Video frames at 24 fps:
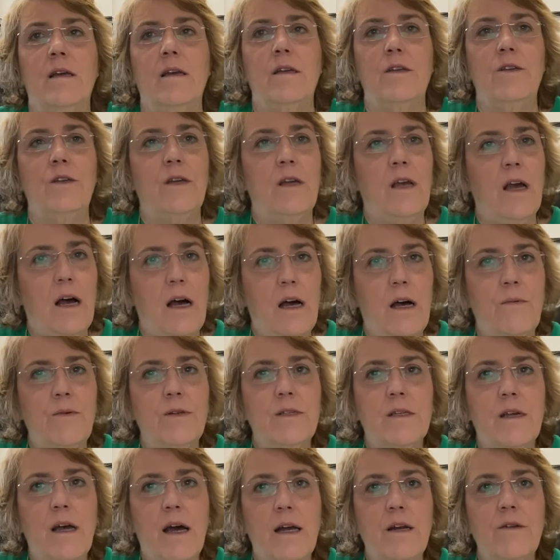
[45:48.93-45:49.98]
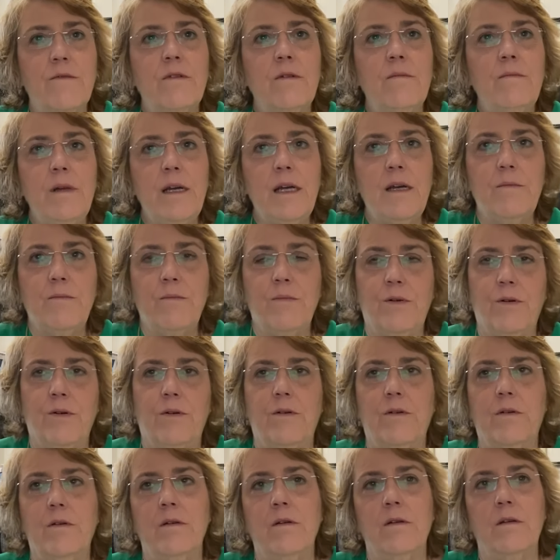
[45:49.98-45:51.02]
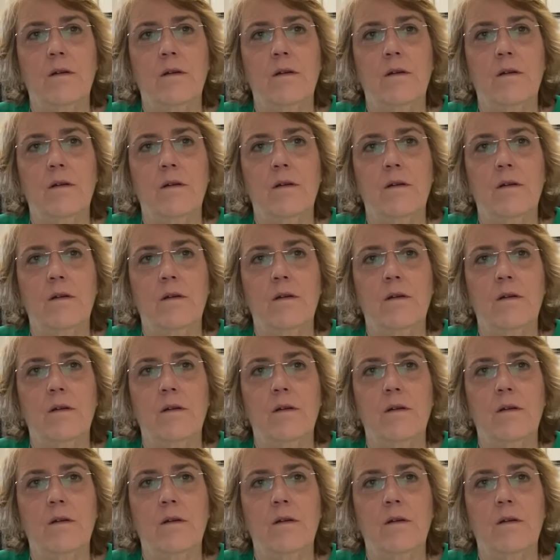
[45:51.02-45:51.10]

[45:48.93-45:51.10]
You always got to remember